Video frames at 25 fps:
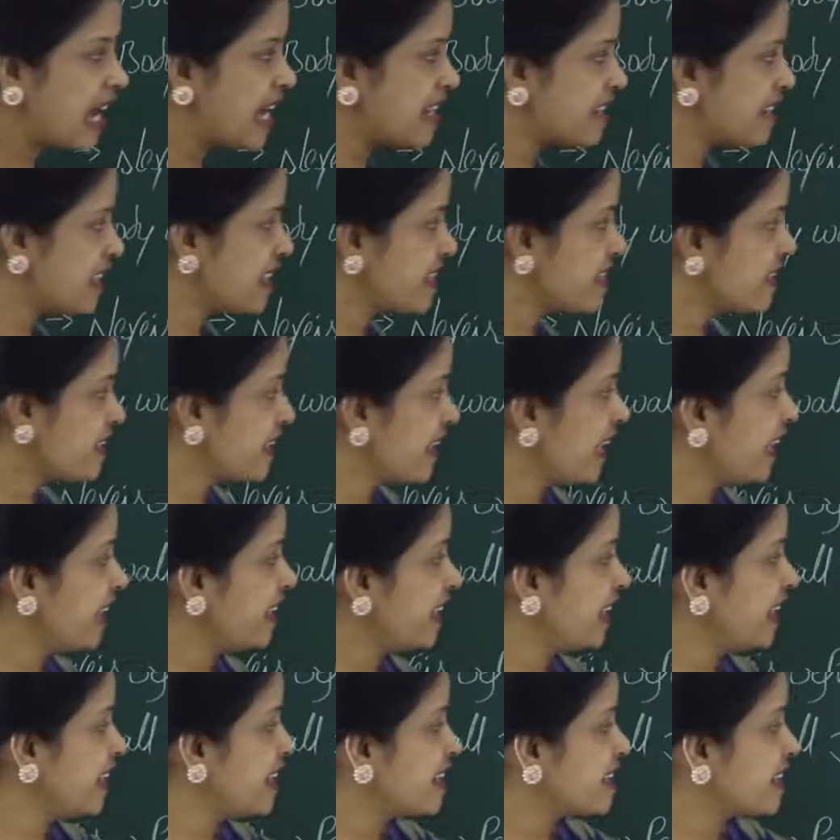as I said,
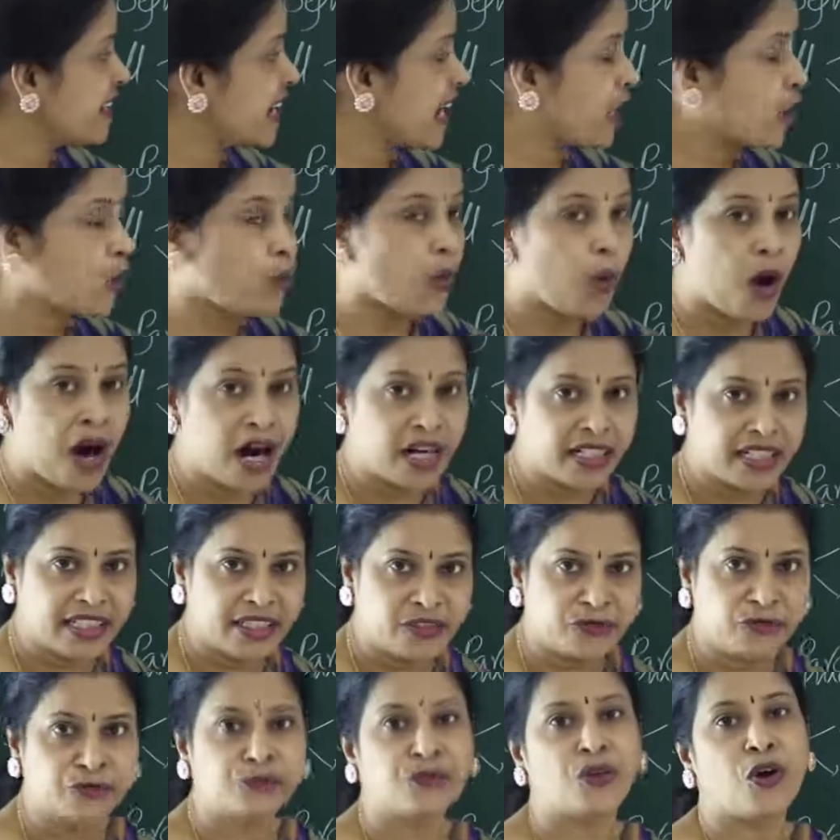it is an aquatic
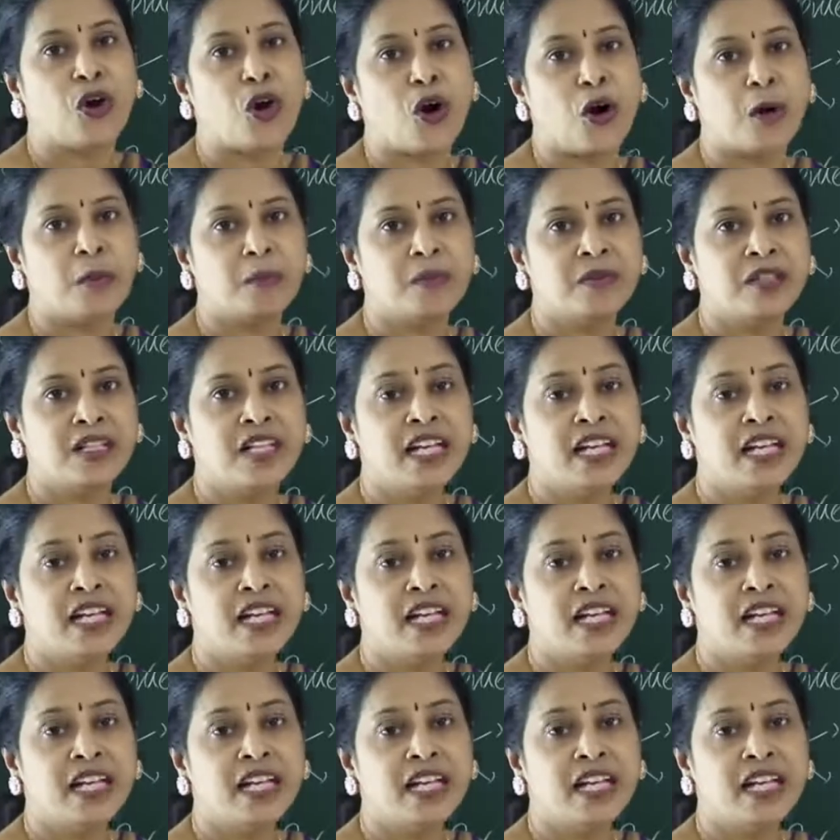form,